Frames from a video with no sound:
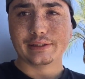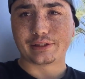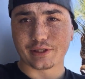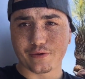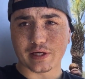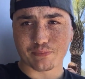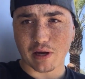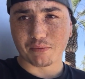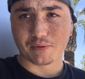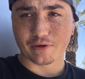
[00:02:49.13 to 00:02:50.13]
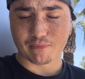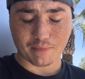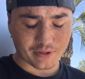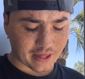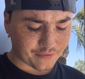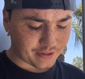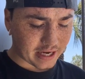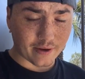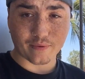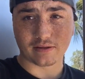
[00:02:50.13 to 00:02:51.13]
So you guys probably remember the other
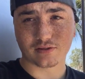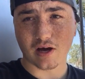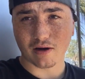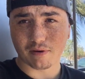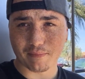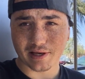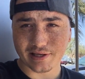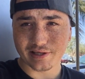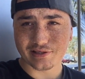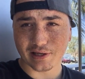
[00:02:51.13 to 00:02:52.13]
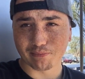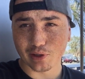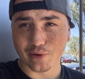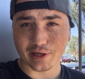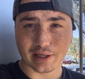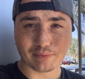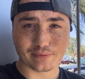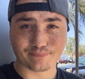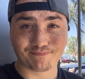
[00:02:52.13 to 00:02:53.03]
day when I was talking about my e-cig blowing up.